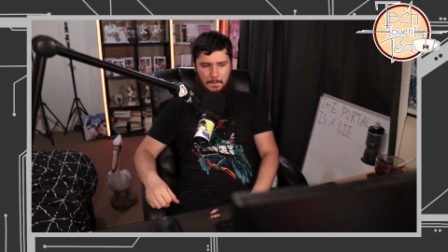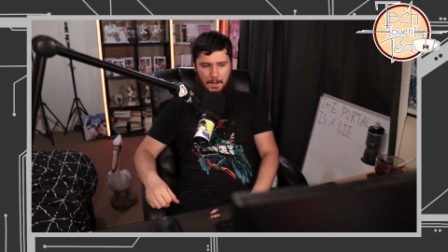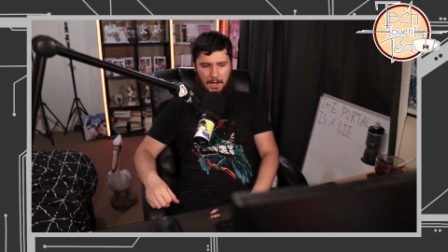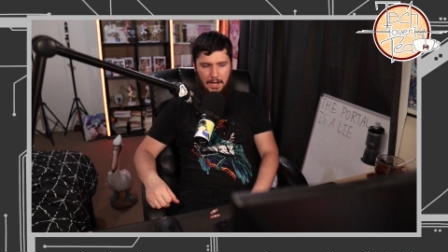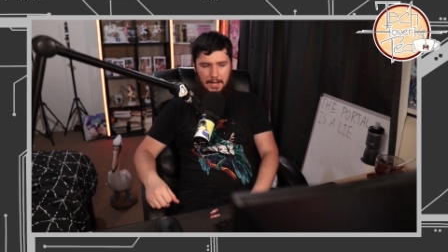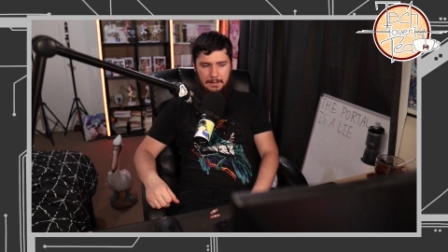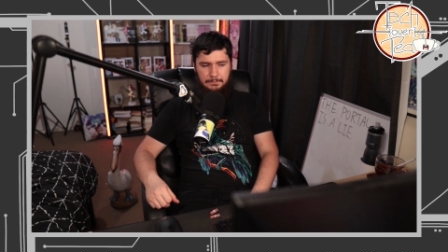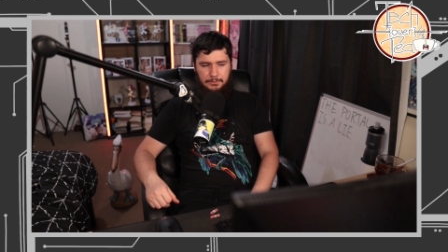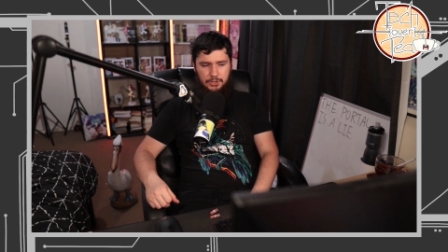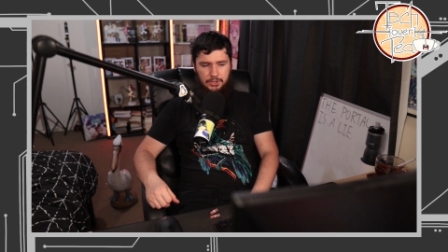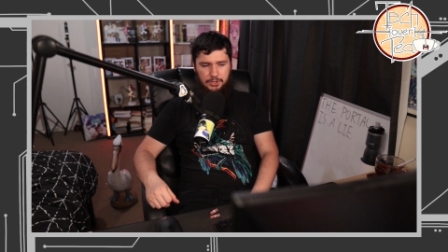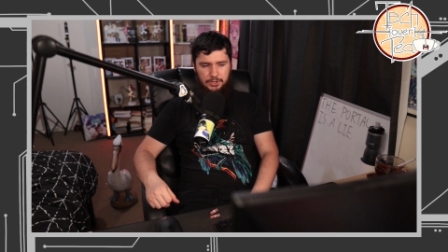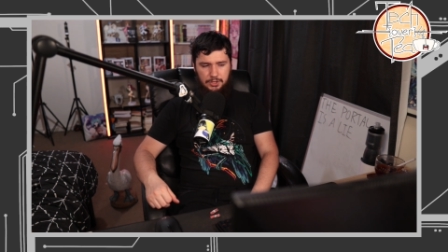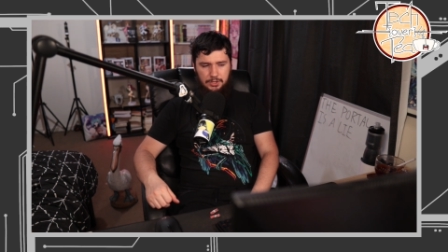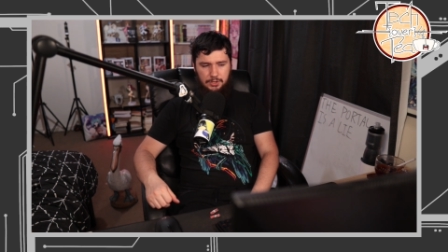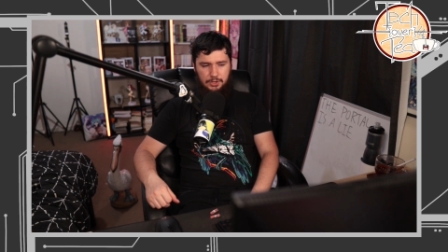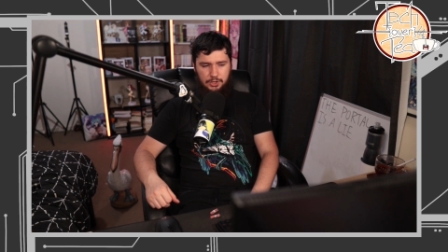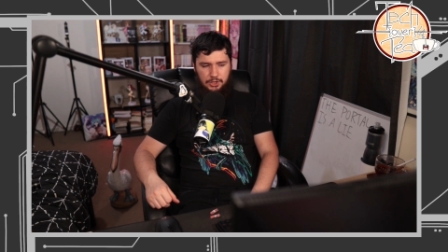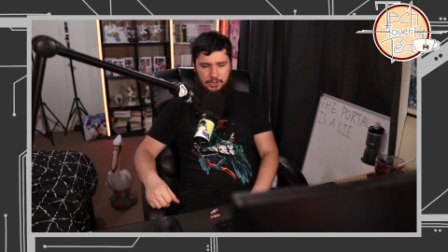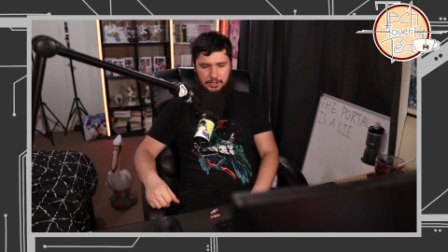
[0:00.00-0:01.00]
I'm
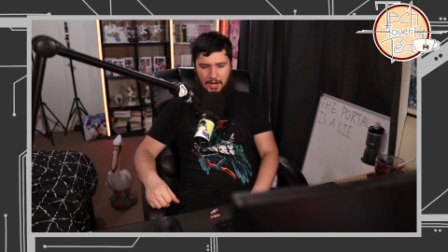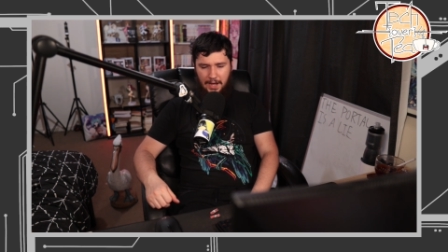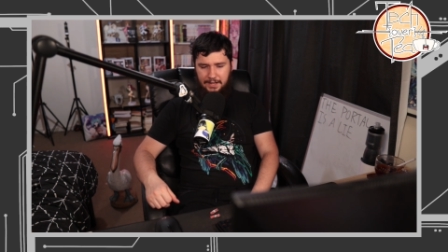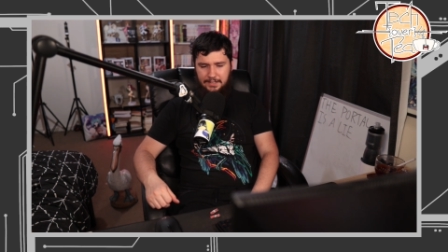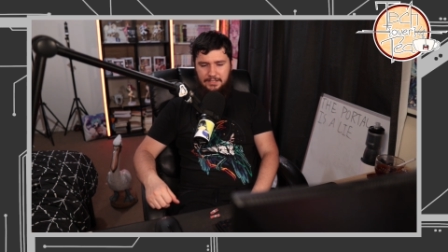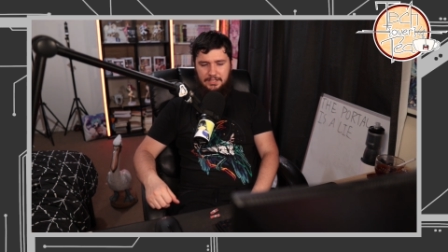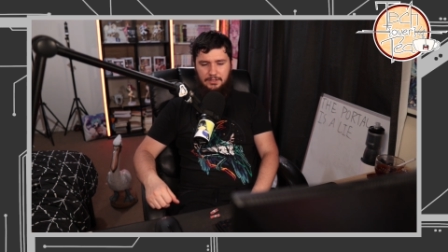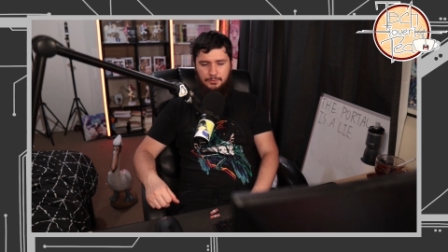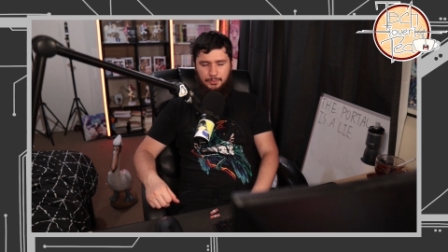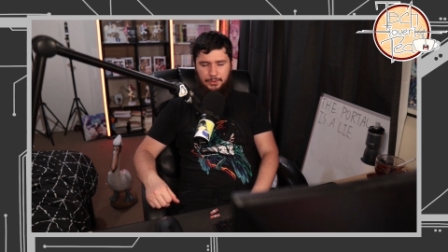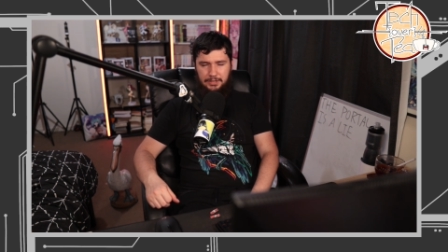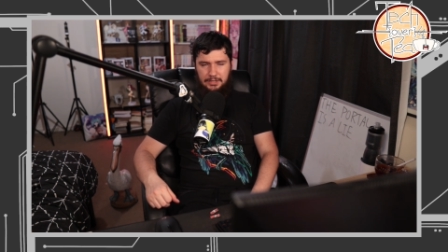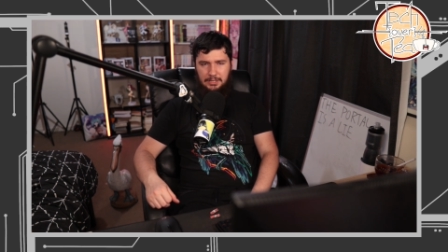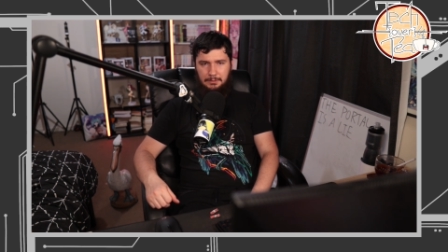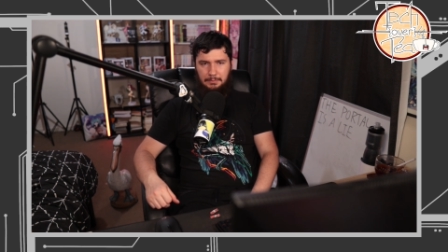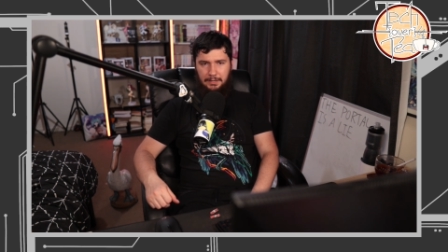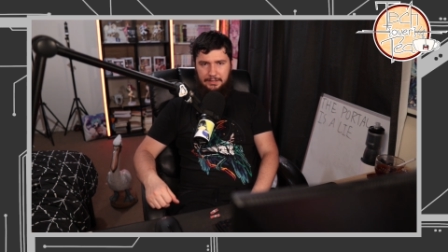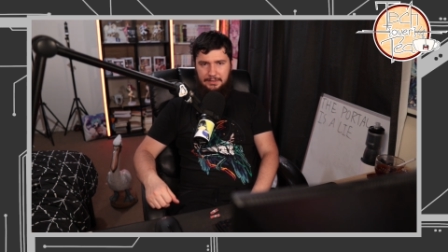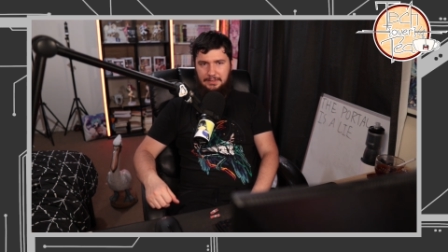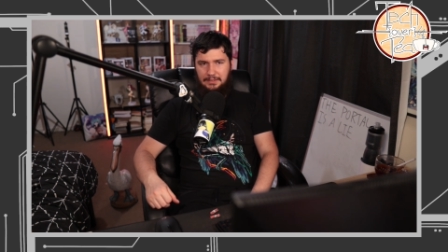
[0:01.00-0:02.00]
just chatting with
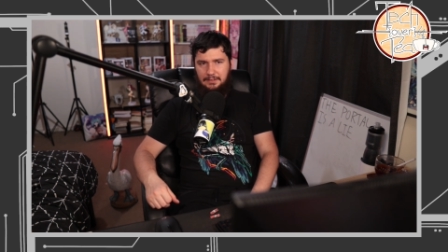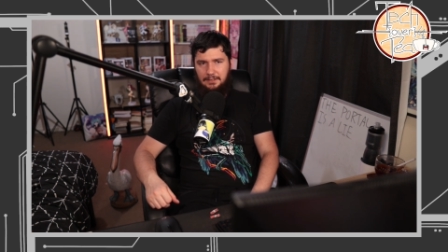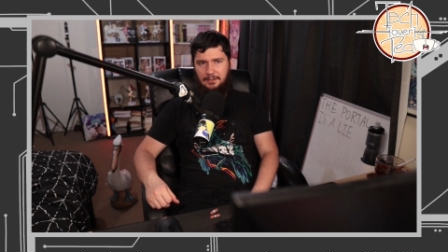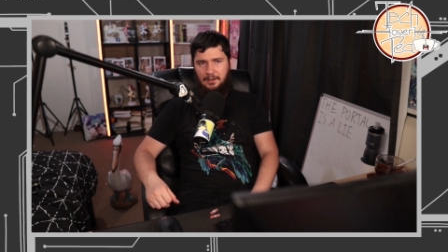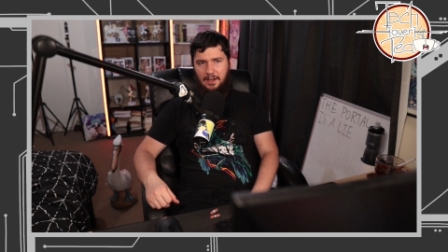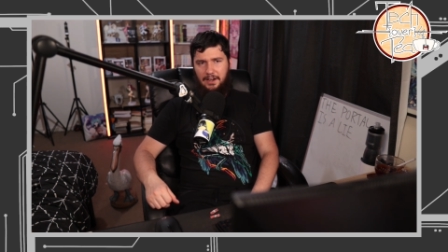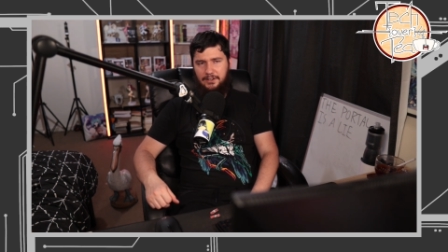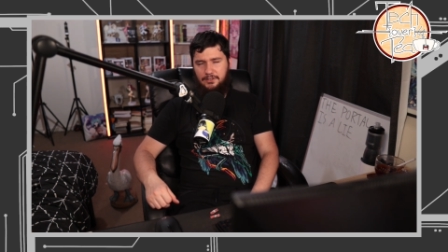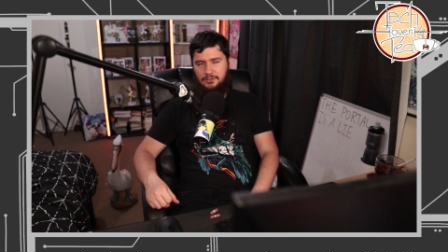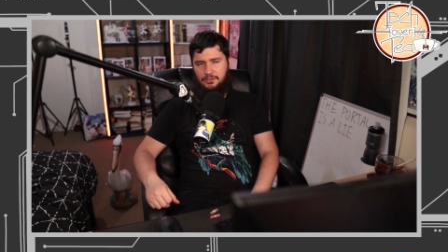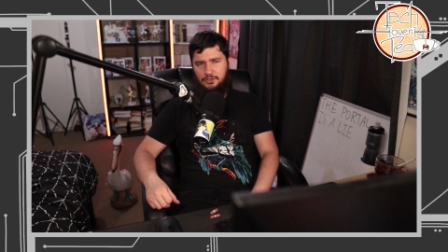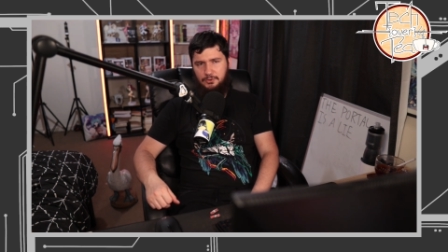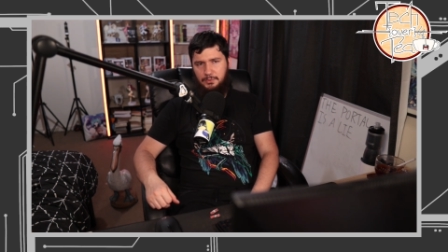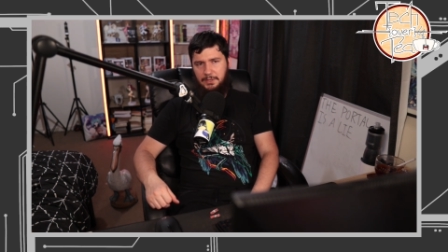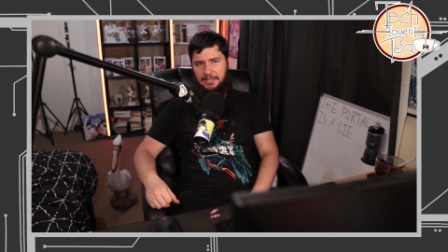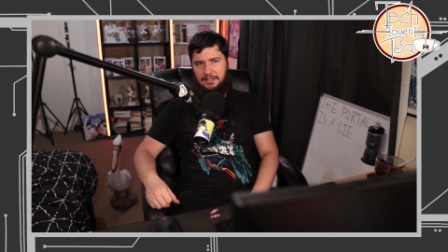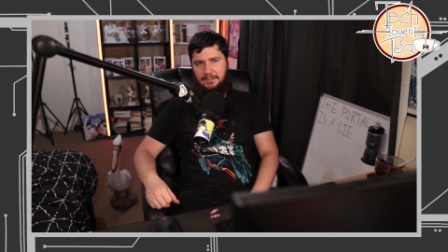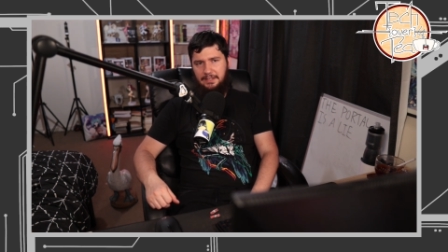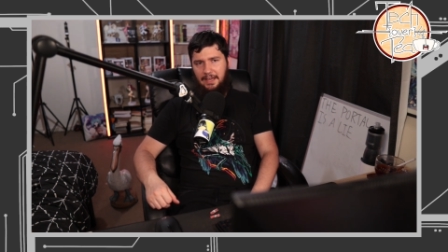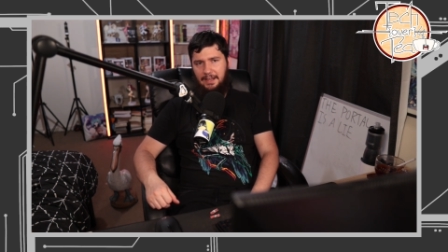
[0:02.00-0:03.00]
them. Like, I don't
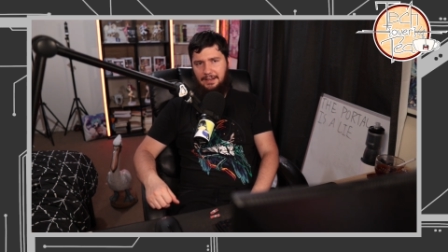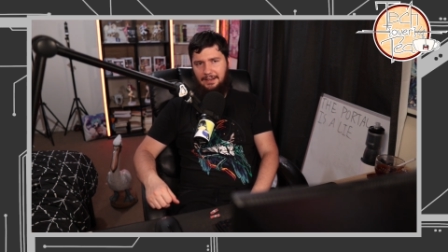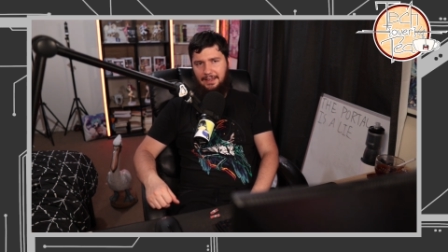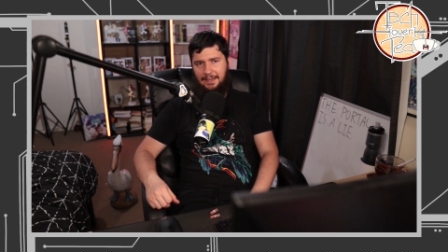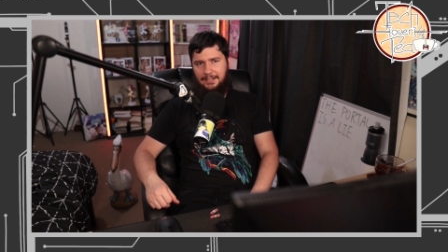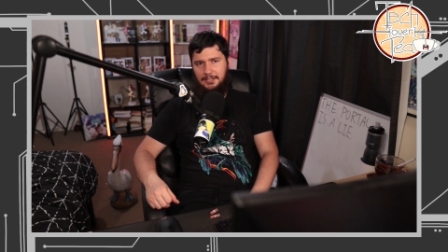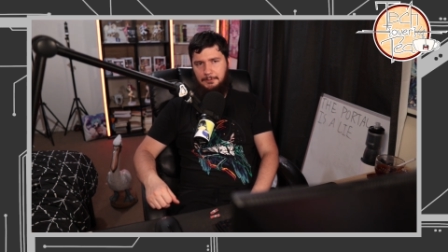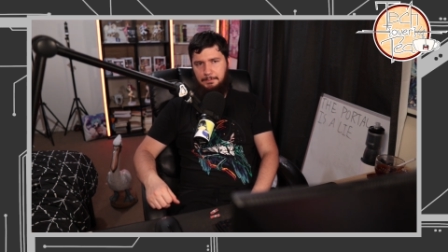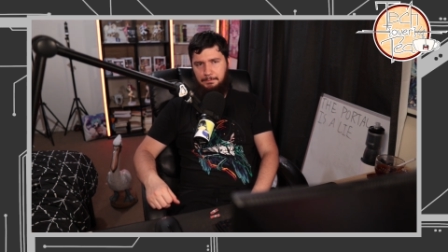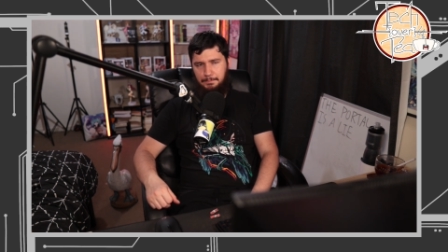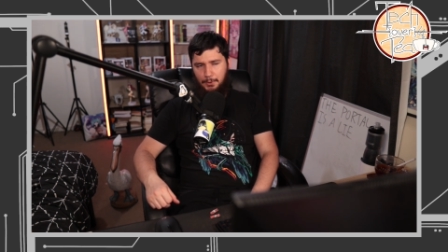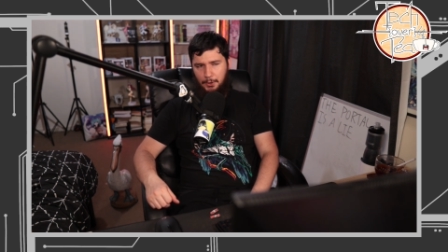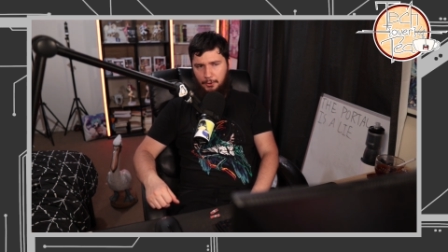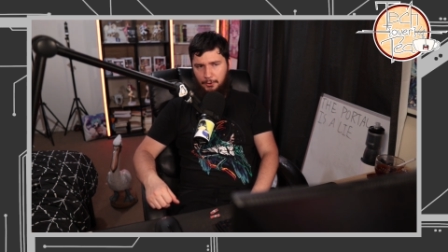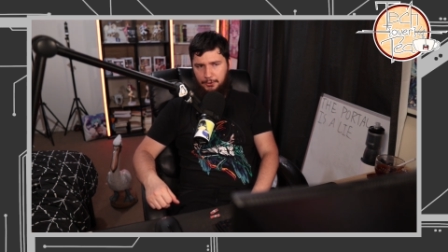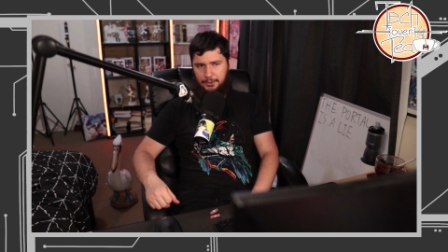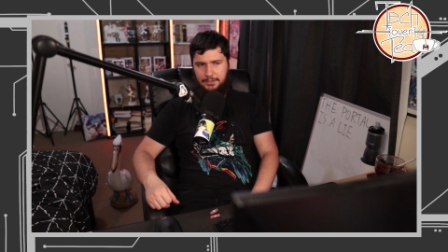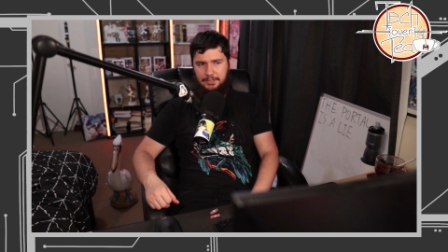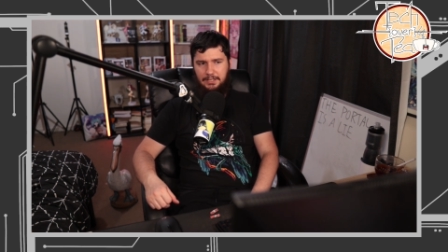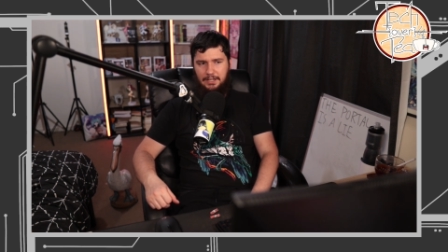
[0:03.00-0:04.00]
treat that like a
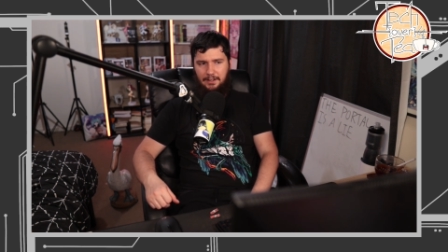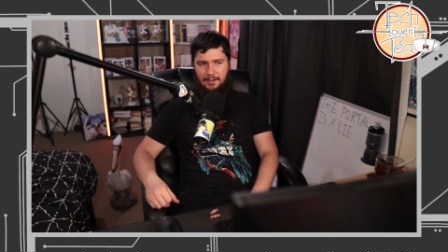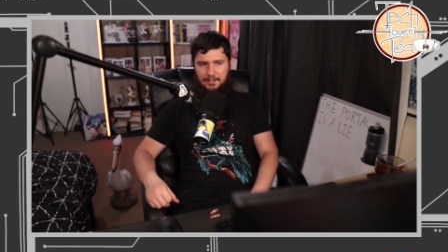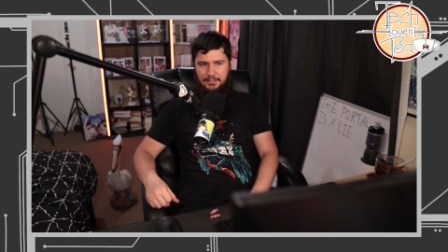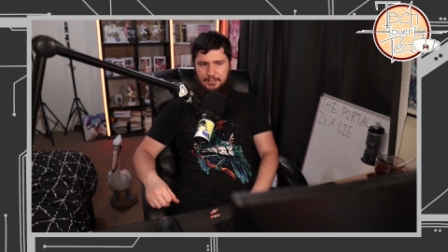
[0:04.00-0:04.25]
podcast